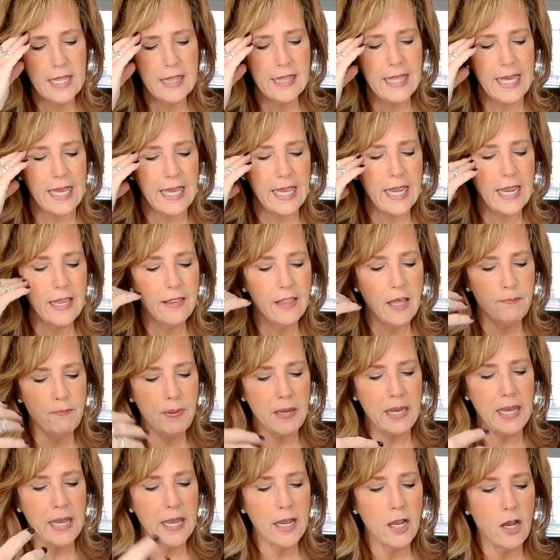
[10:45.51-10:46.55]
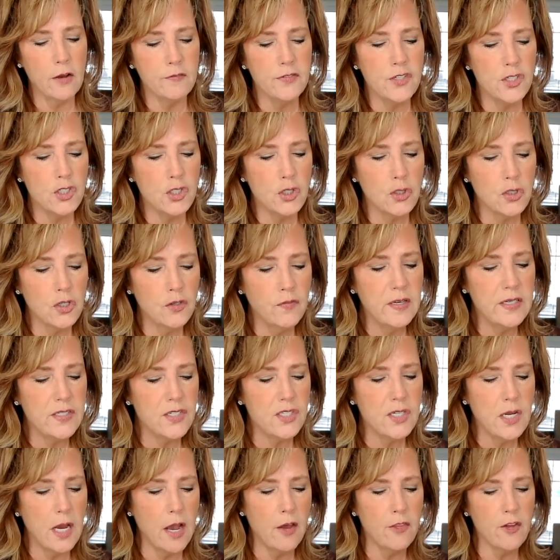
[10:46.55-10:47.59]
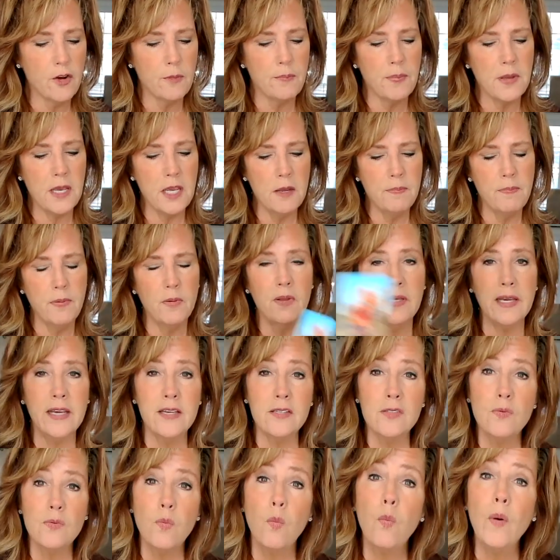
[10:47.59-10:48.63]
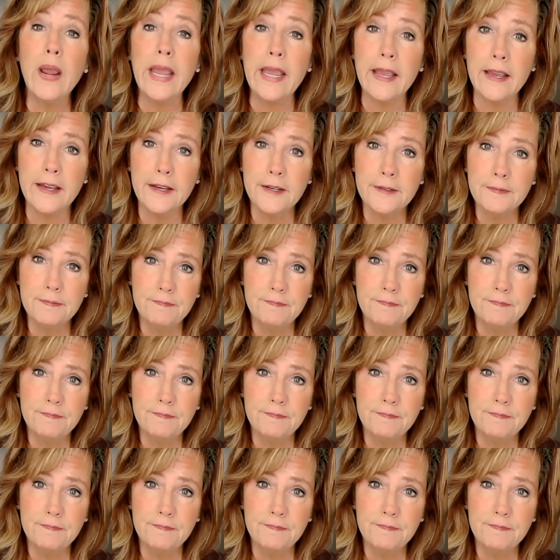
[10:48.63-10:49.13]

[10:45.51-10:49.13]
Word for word: thinking that being of service to other people is weak